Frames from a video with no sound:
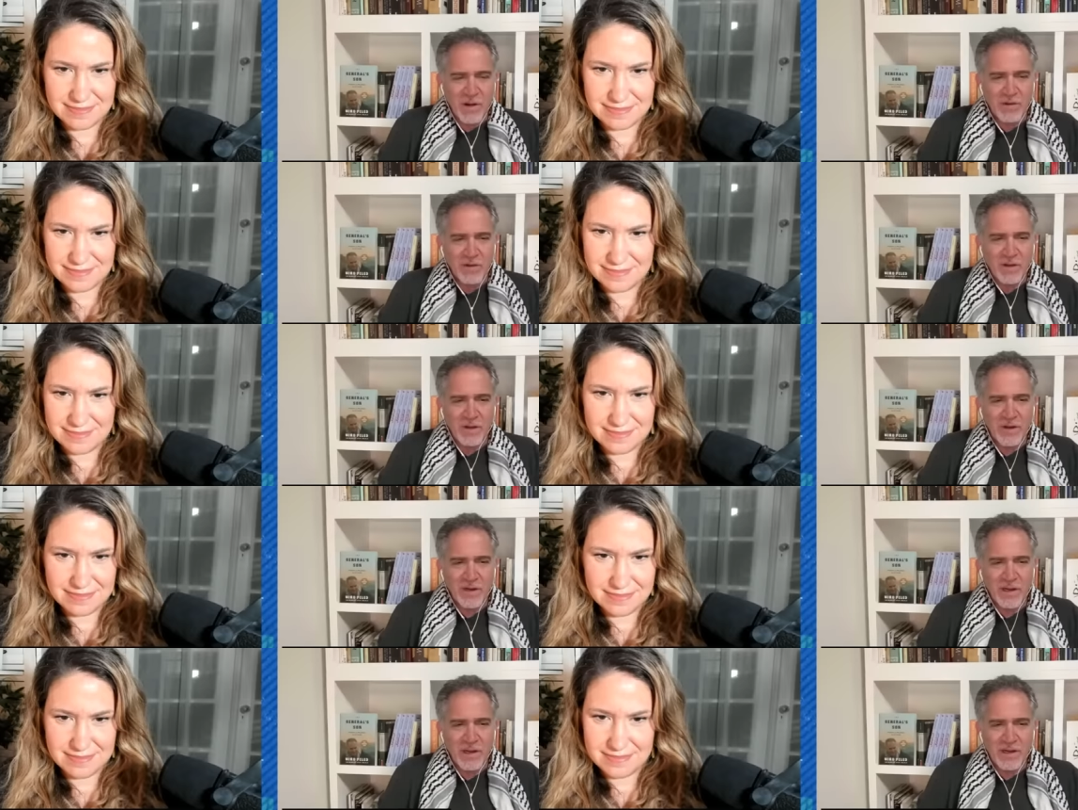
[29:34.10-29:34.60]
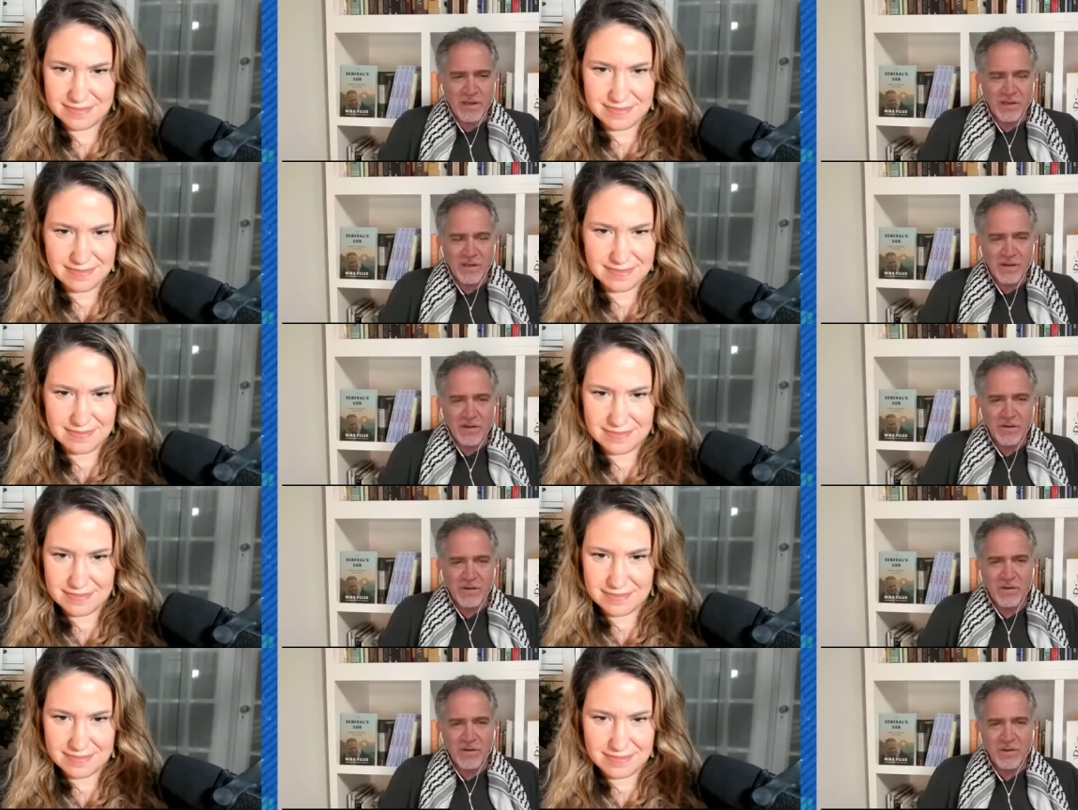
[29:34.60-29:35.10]
Speaker 1: are they going to get
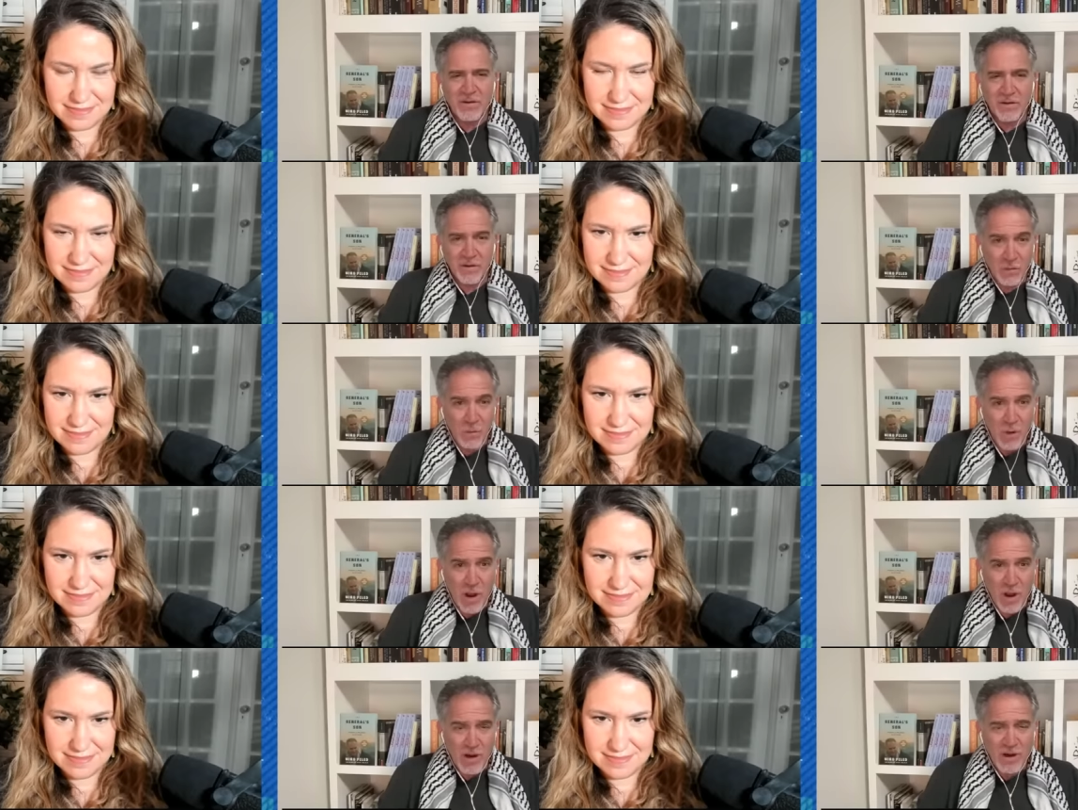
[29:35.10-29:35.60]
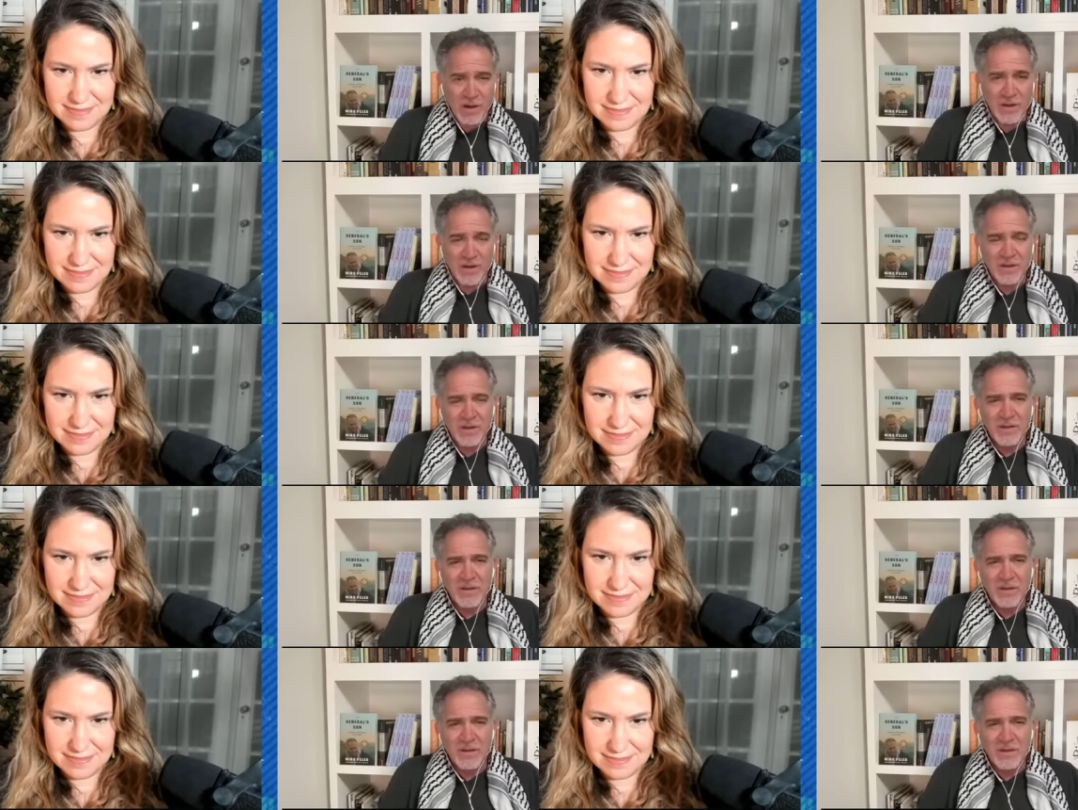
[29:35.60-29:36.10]
there? They're going to walk
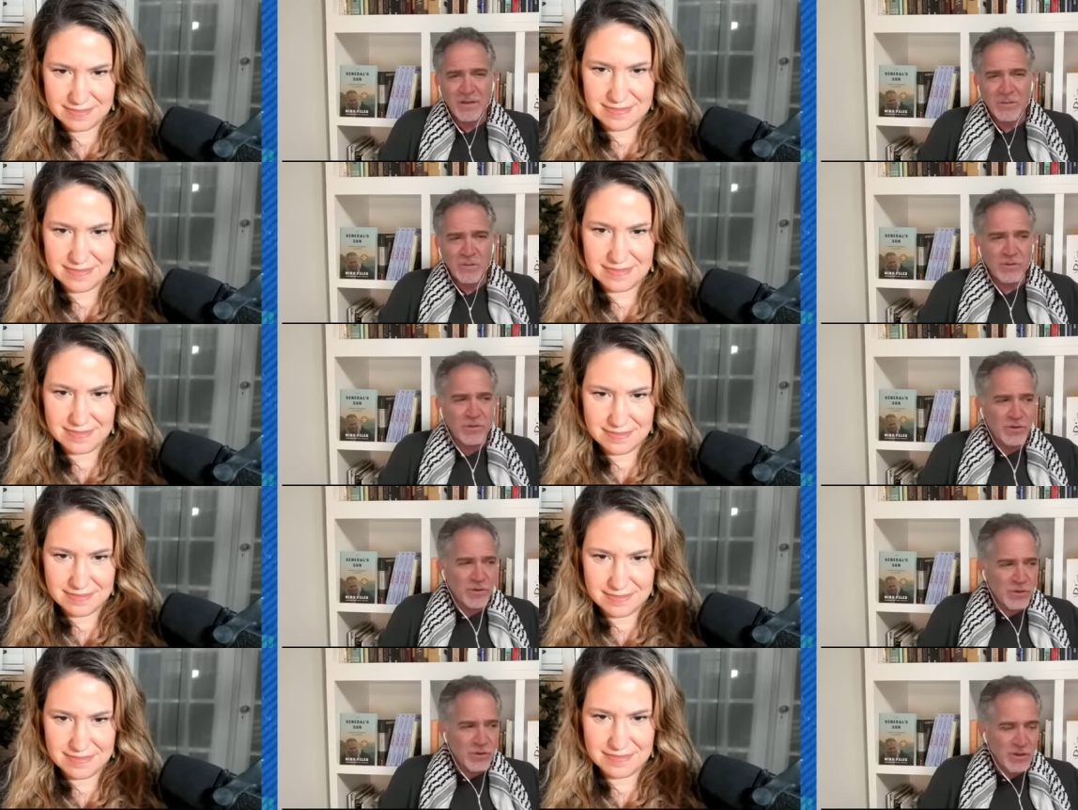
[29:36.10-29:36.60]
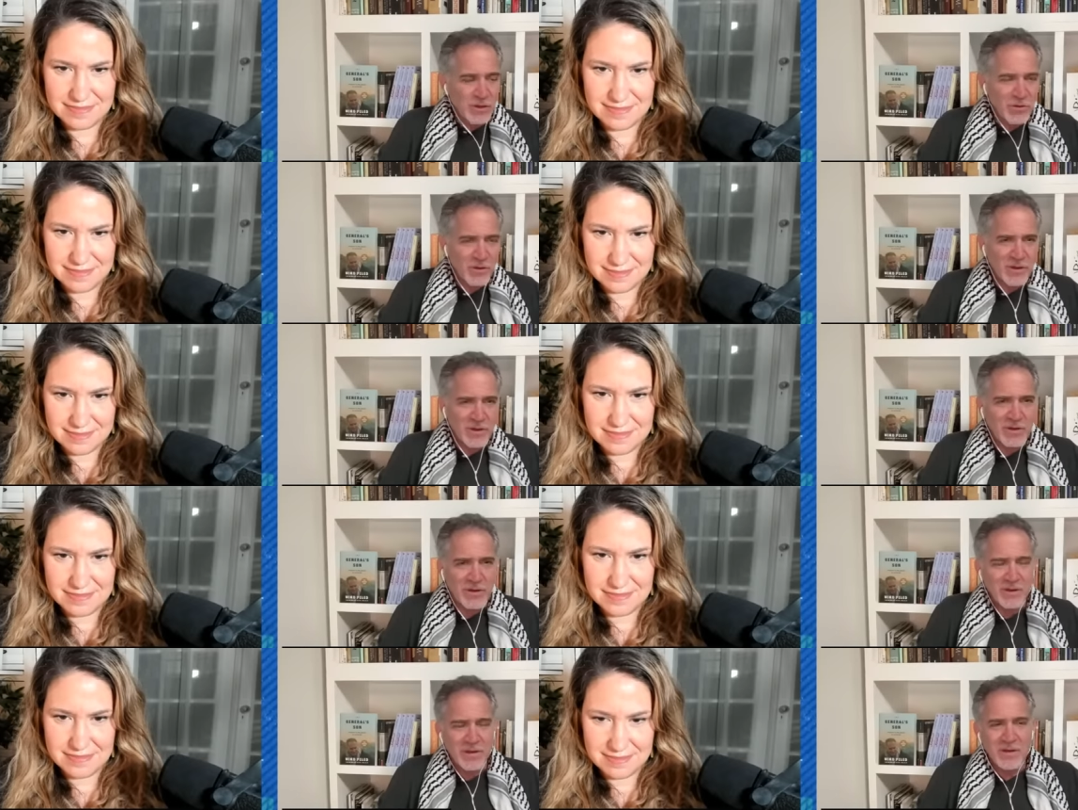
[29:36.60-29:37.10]
with their
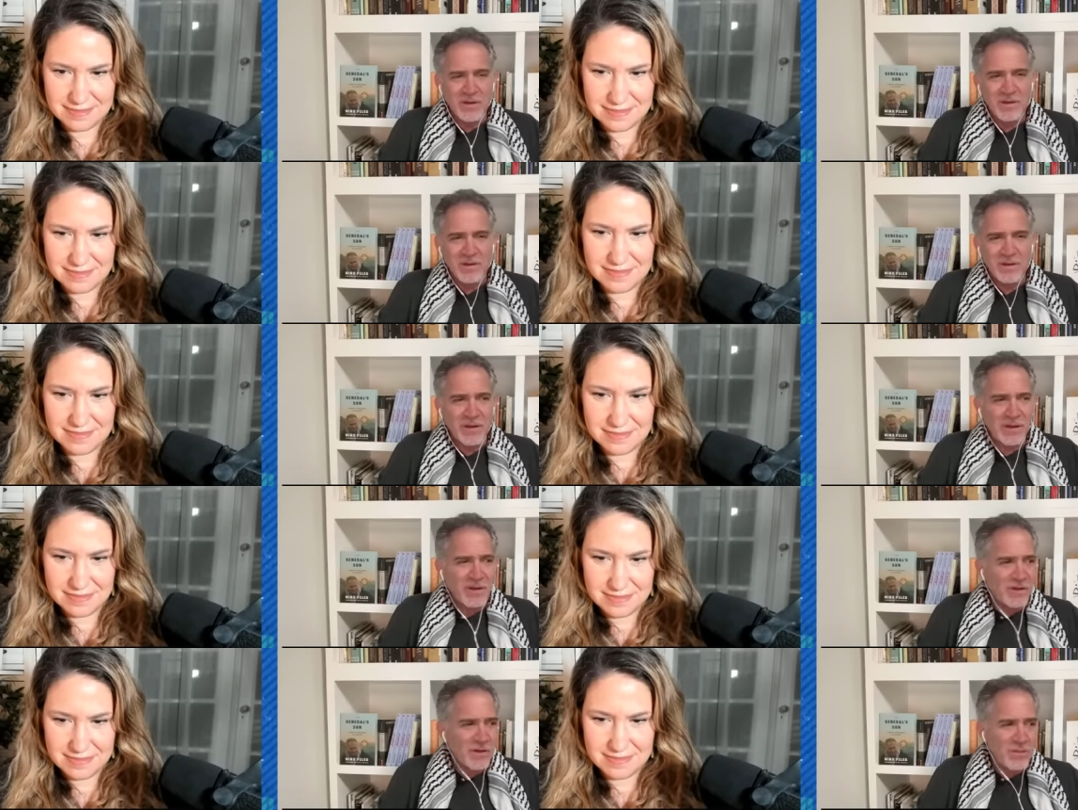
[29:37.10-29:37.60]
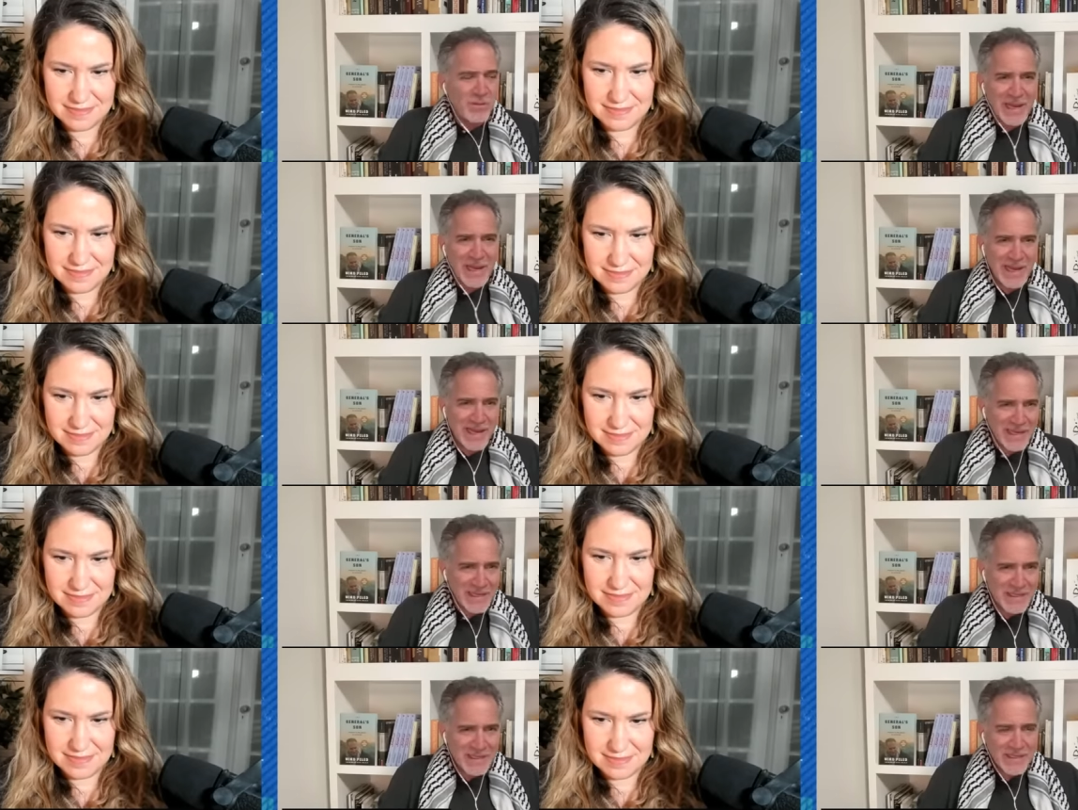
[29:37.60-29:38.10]
children and their
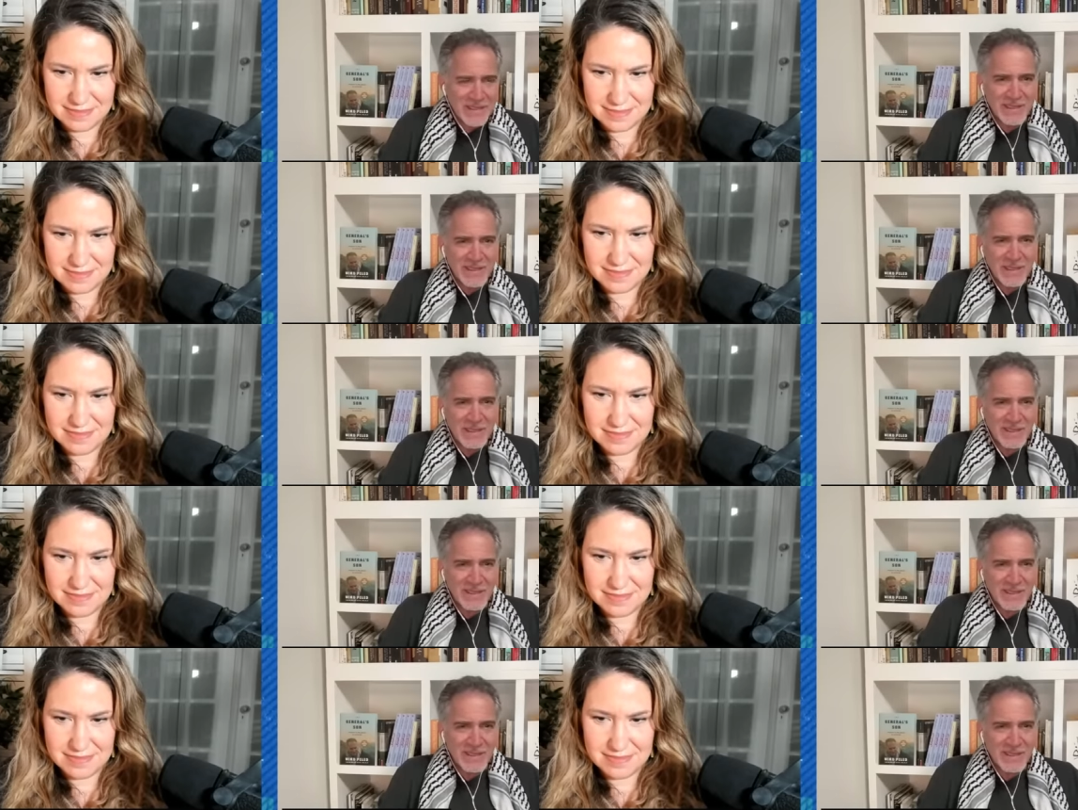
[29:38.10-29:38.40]
bags,